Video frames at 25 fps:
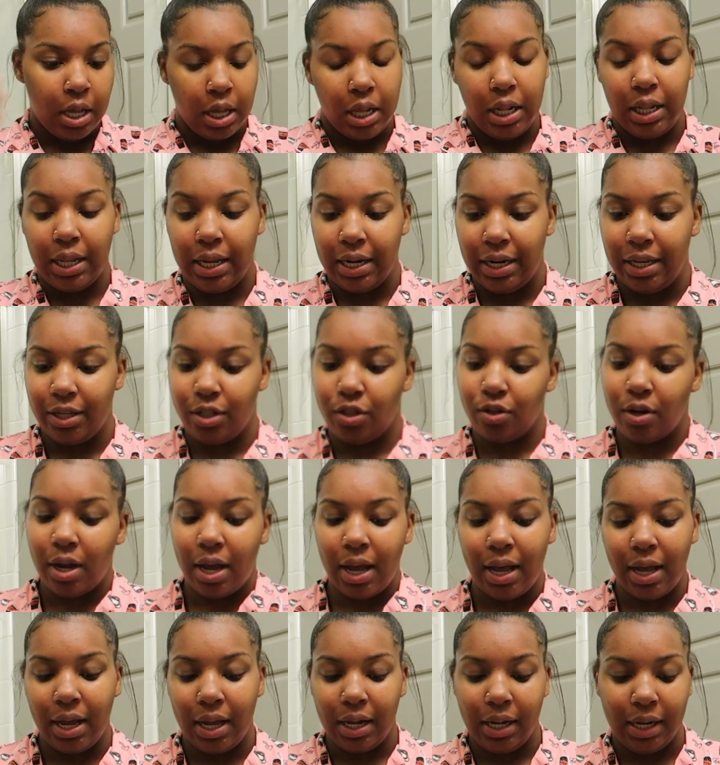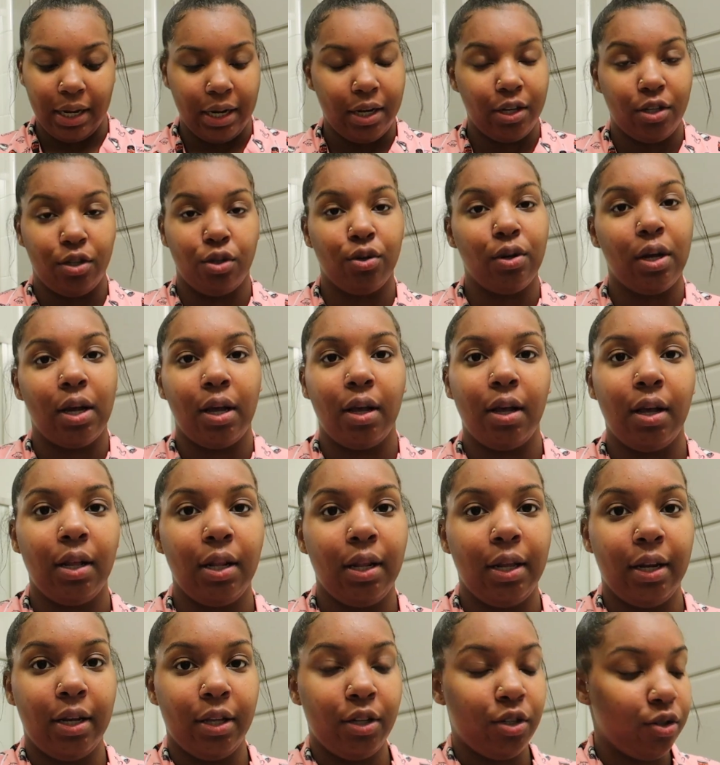Let it dry, let it dry,
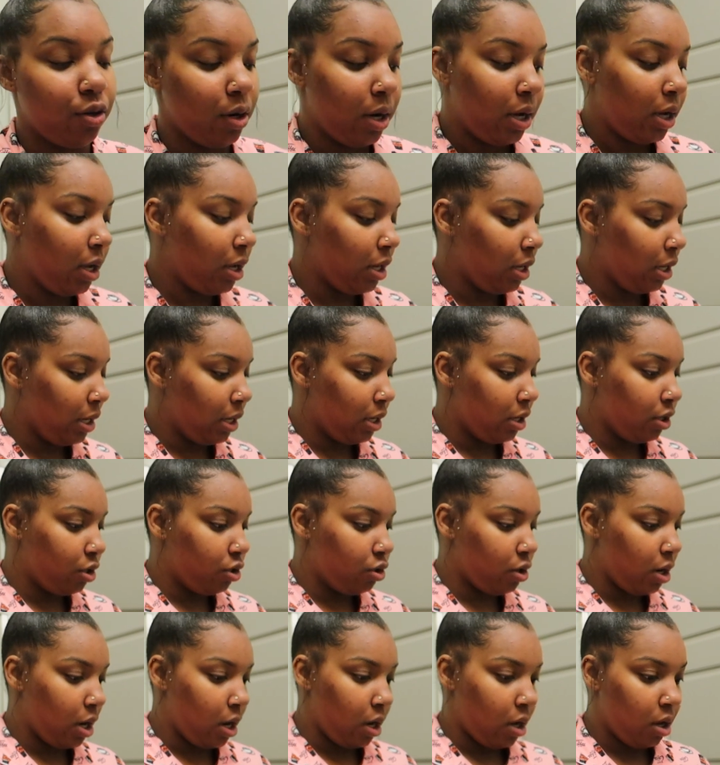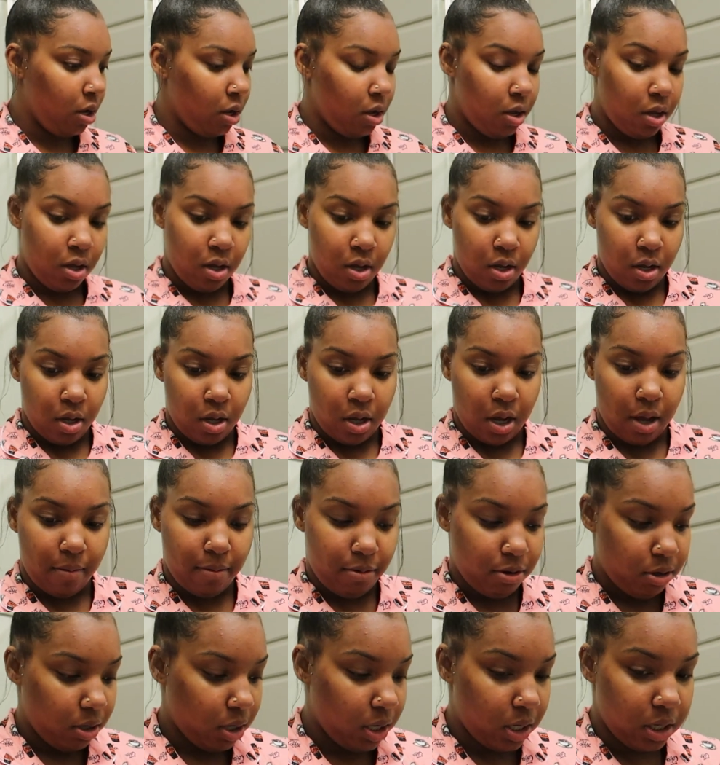let it dry, let it dry. I'm
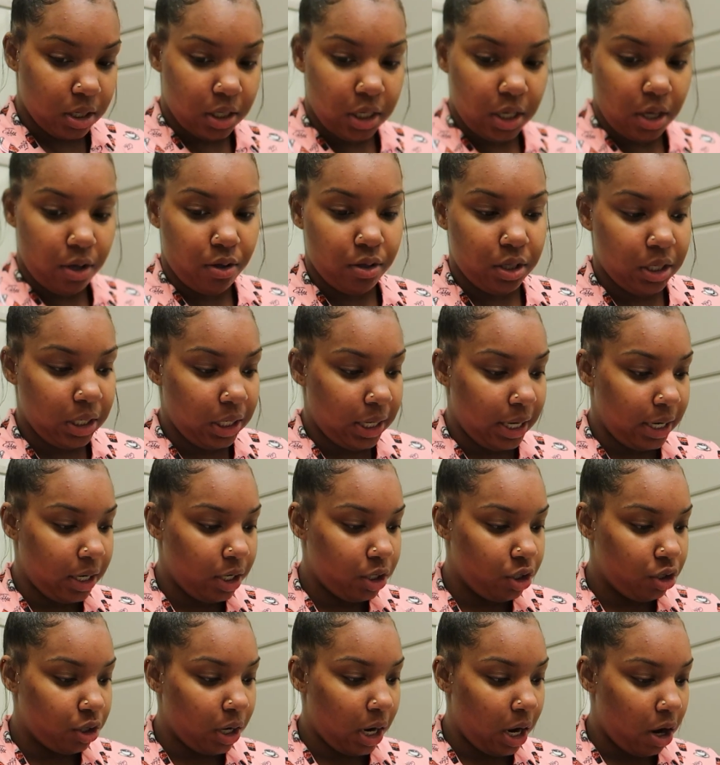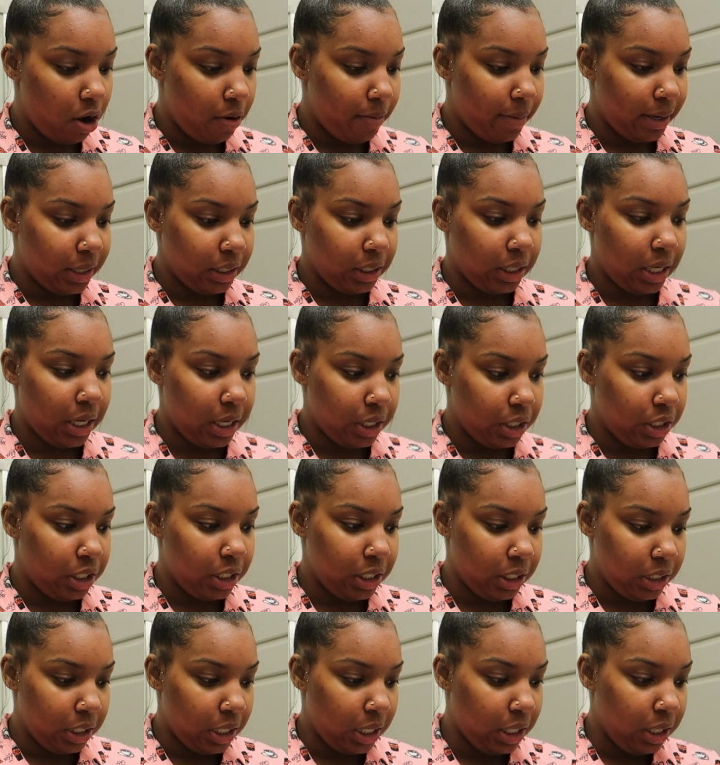going to continue to let it dry on my skin
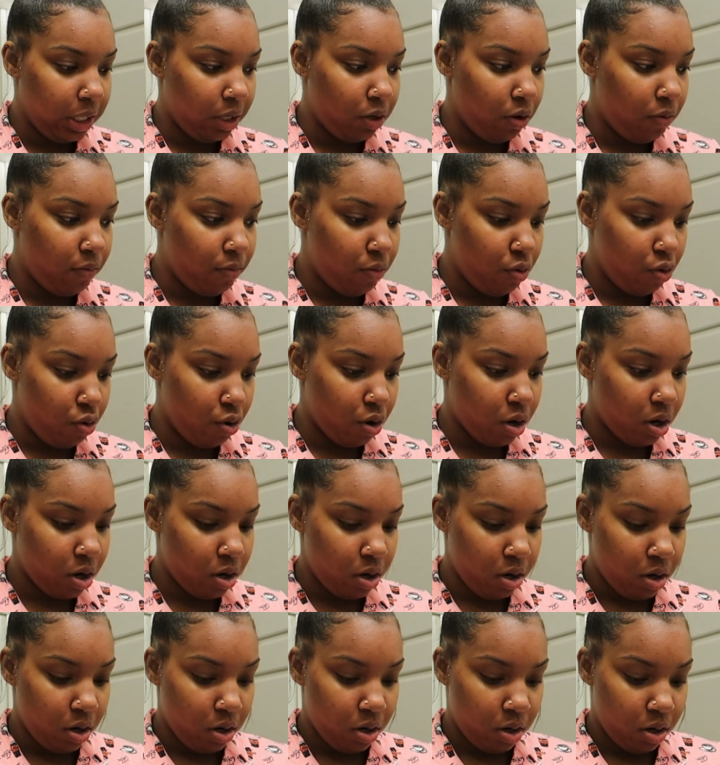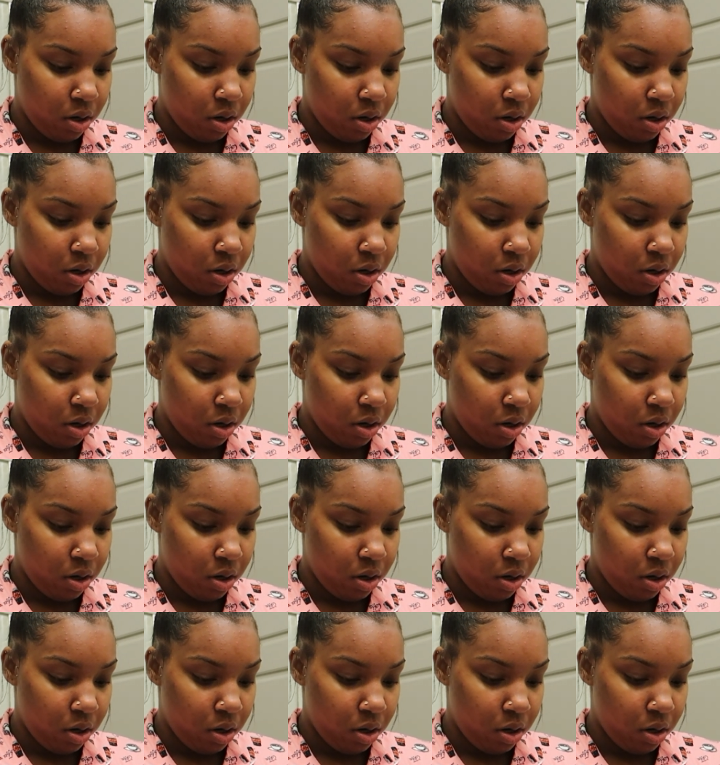just a little more.